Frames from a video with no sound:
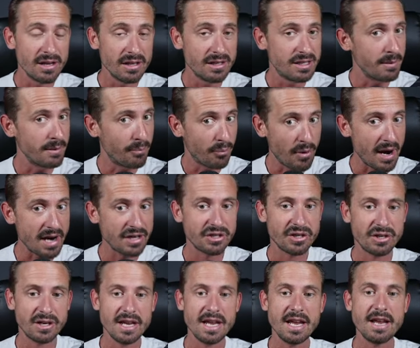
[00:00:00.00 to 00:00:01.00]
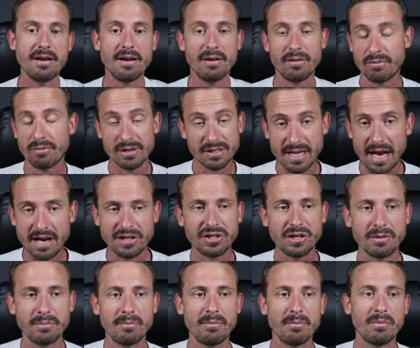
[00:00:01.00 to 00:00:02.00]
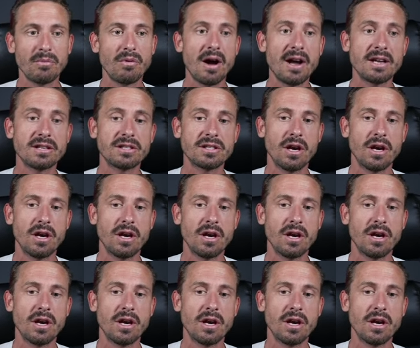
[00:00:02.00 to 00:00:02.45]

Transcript: depression, recession, right?